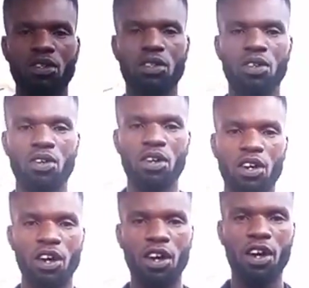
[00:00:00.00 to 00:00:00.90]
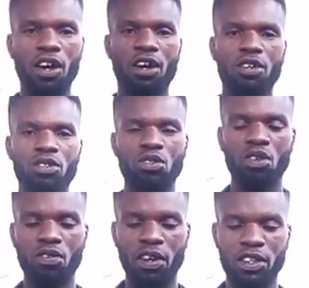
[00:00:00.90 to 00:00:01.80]
your car will
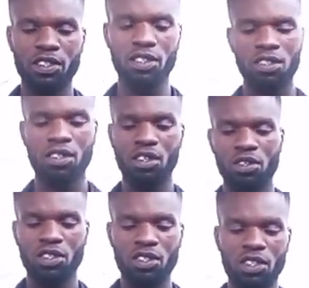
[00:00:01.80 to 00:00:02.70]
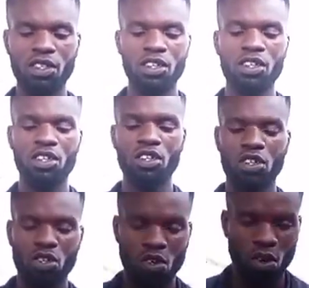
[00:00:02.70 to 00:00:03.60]
do overheating, and you see
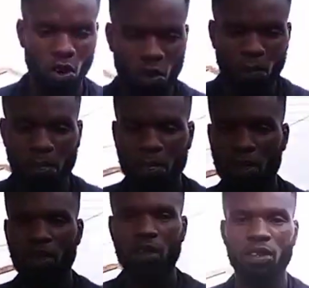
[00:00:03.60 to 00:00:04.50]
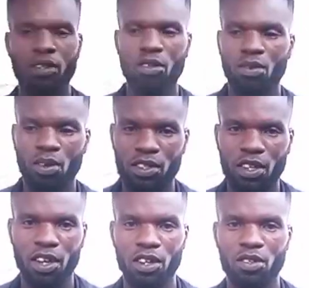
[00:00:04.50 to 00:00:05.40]
your
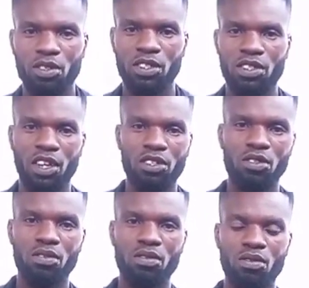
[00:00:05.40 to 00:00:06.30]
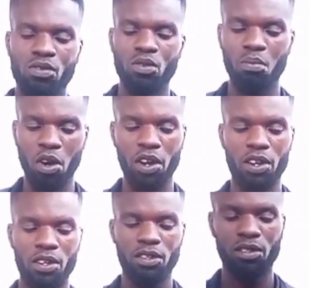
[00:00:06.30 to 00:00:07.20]
water will start to boil.
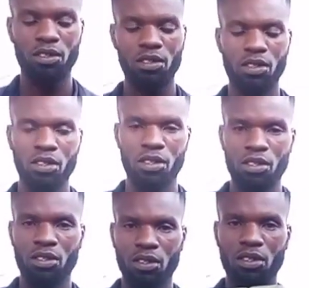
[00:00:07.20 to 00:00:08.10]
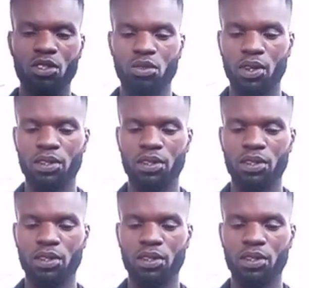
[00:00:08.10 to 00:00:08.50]
This